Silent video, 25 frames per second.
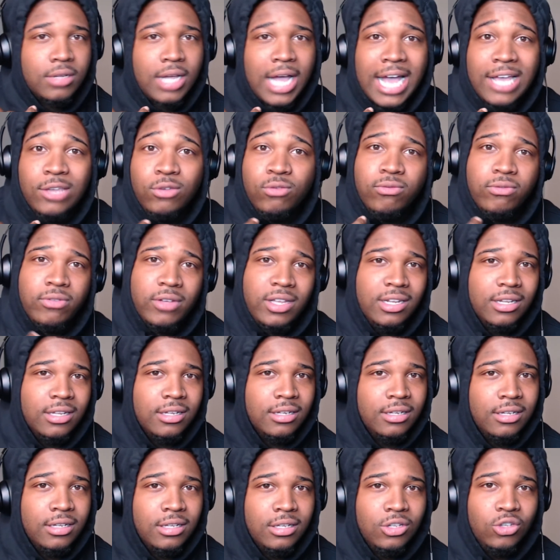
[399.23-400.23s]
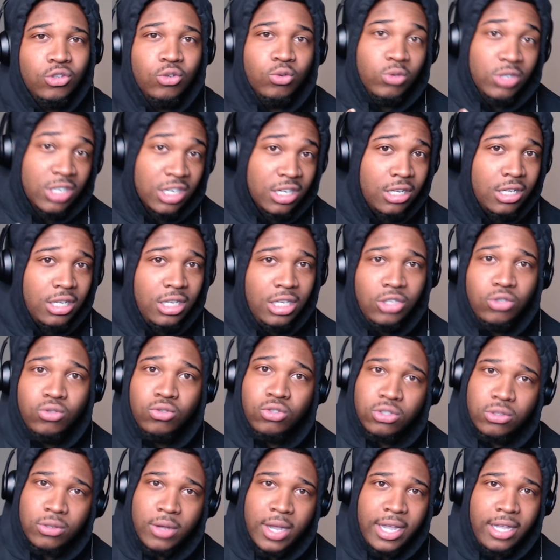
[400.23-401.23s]
How you feeling? You good? You
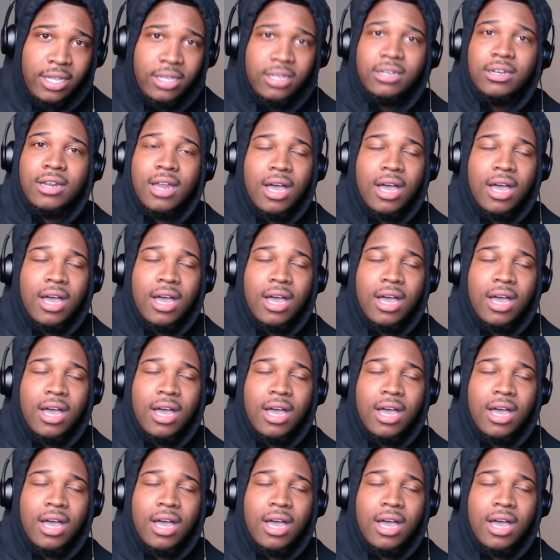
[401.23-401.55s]
straight?